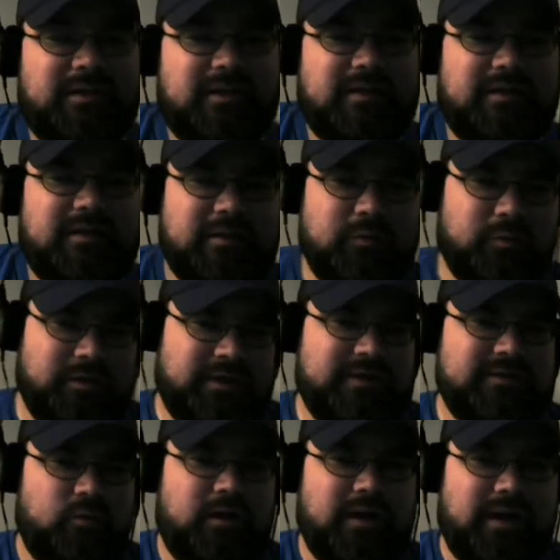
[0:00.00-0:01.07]
He
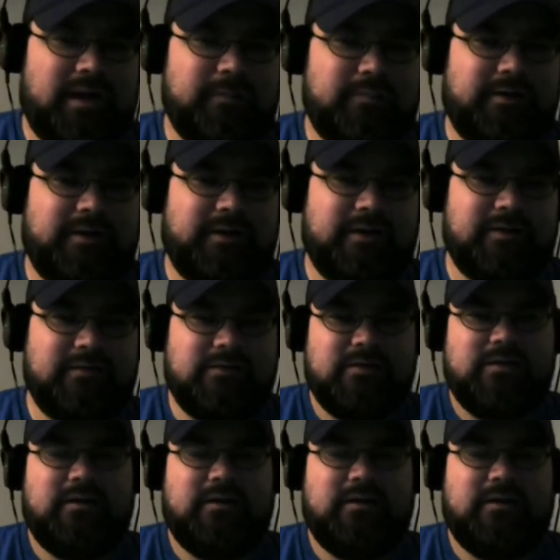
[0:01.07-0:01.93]
reads while I play,